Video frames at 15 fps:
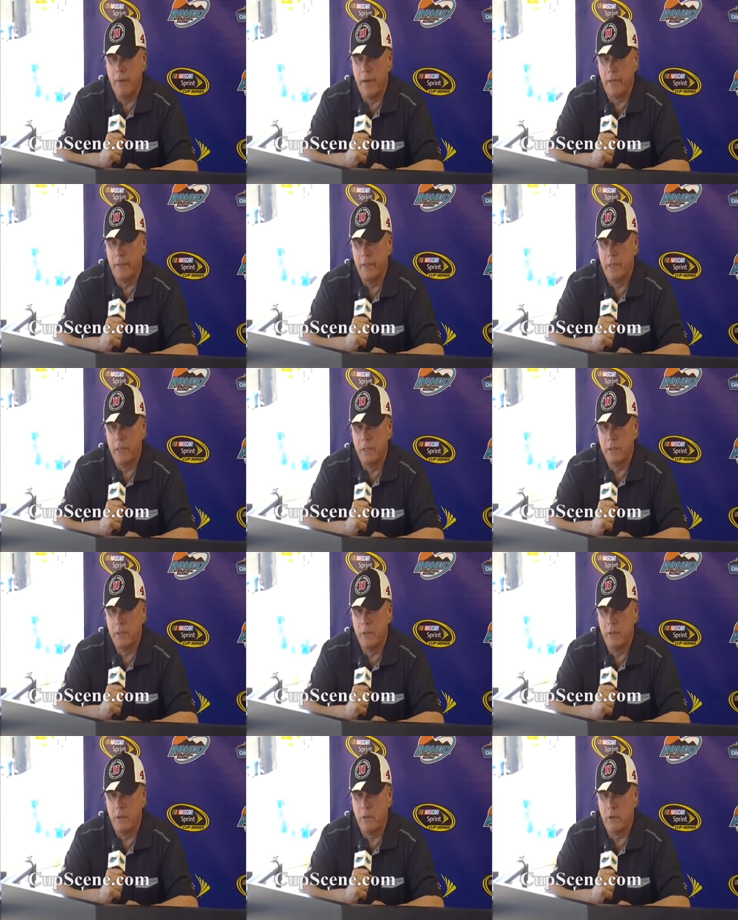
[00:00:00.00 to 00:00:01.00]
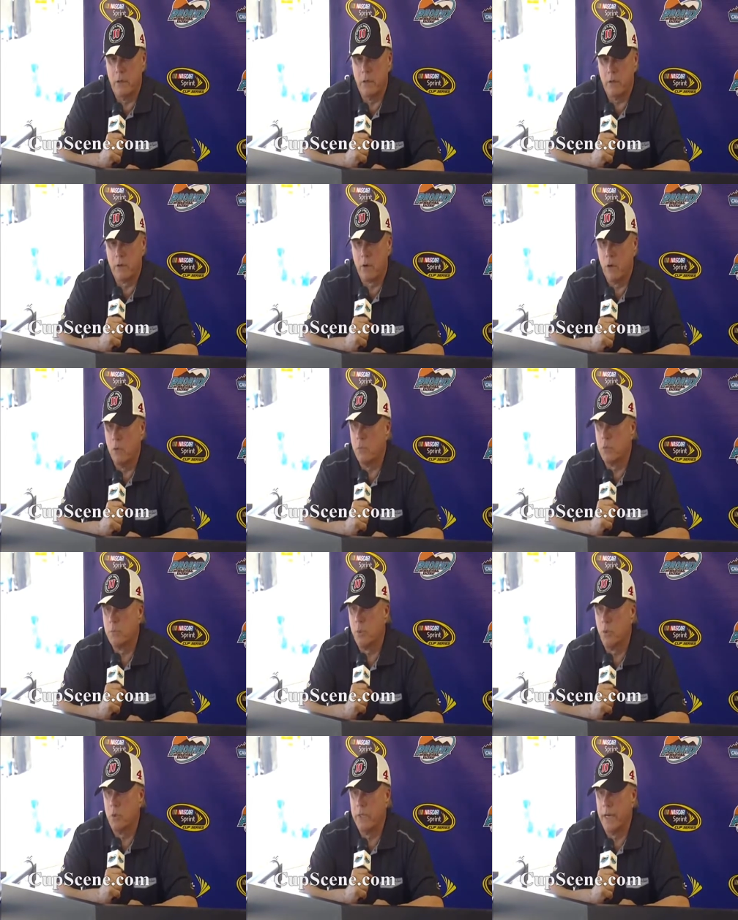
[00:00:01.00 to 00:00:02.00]
fact that Kurt was
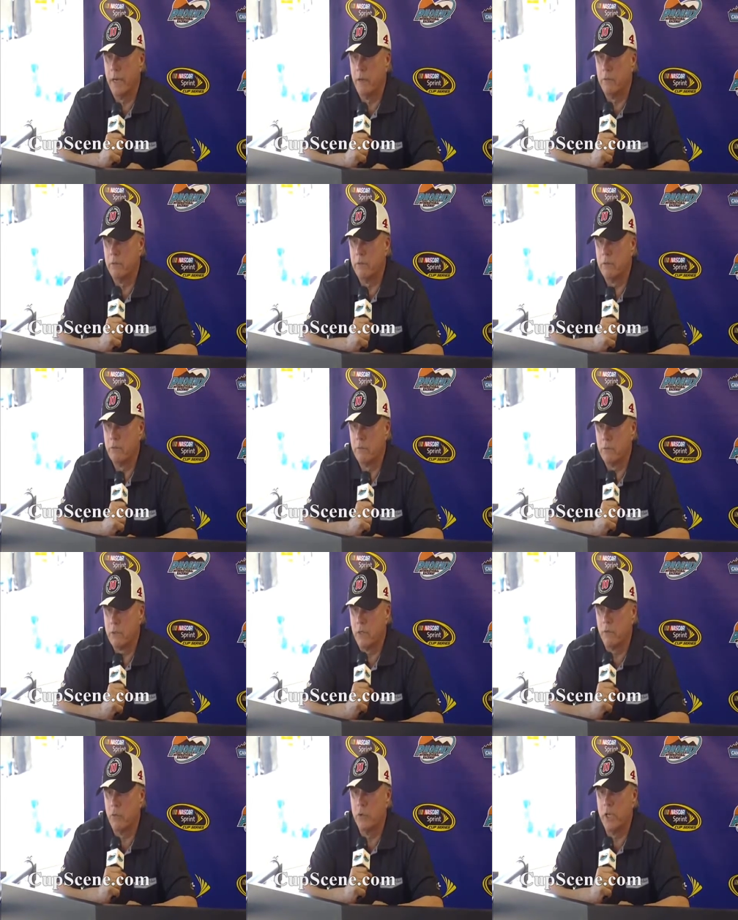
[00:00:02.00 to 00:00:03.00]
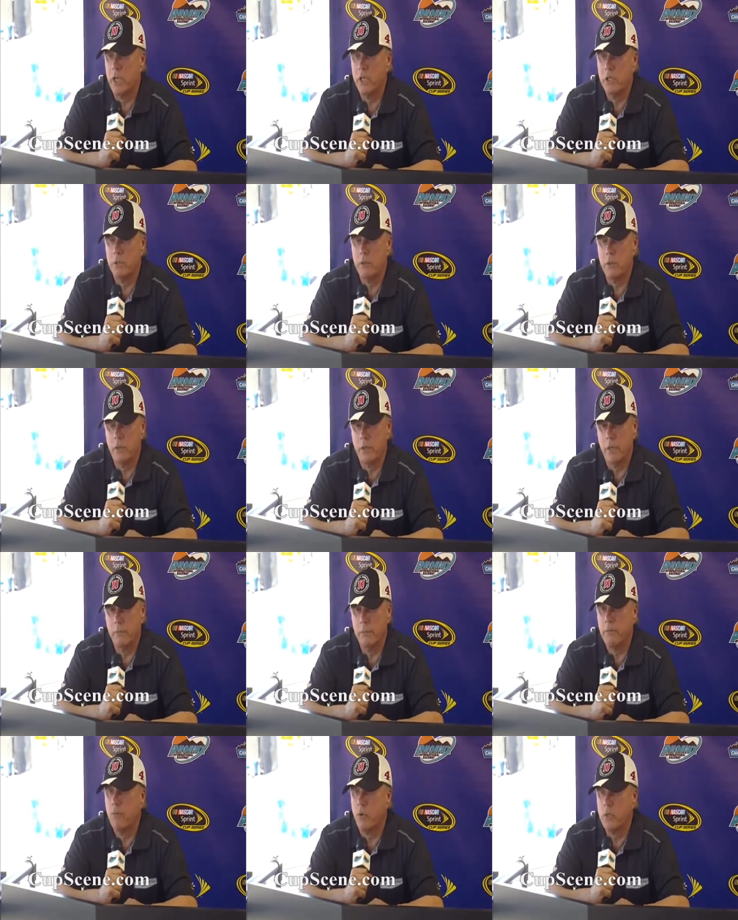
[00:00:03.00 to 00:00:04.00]
pulled out several days
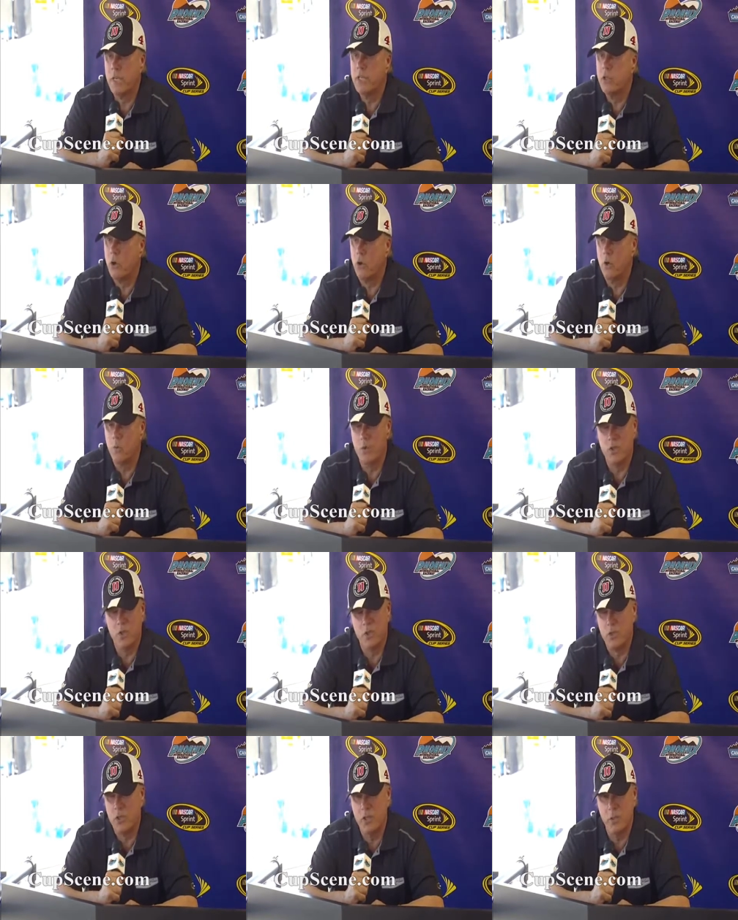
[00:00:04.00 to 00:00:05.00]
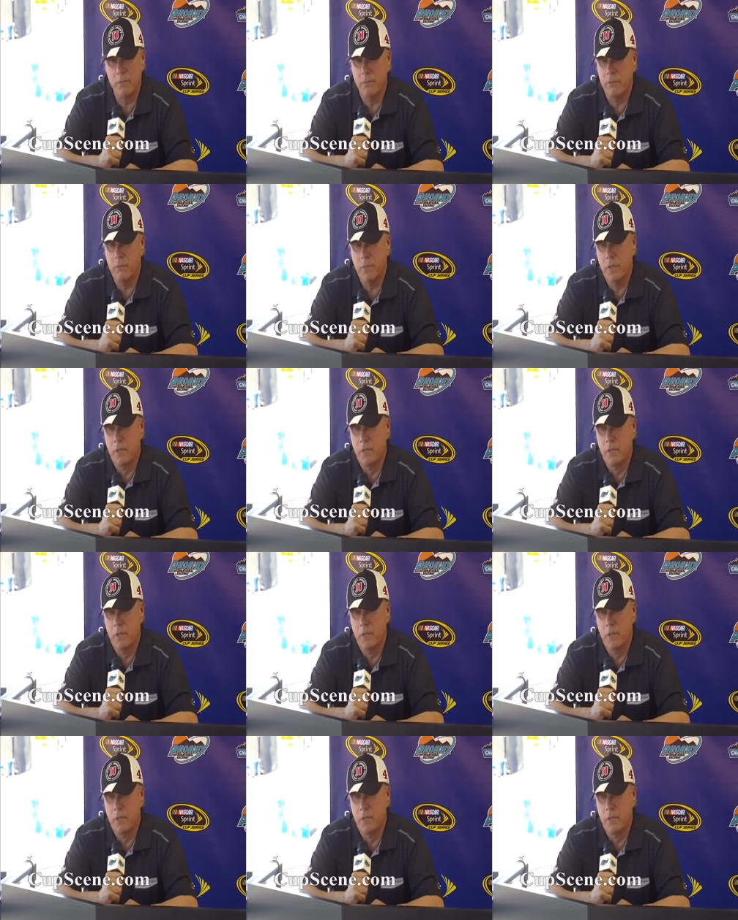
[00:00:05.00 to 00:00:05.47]
before Daytona, which just seemed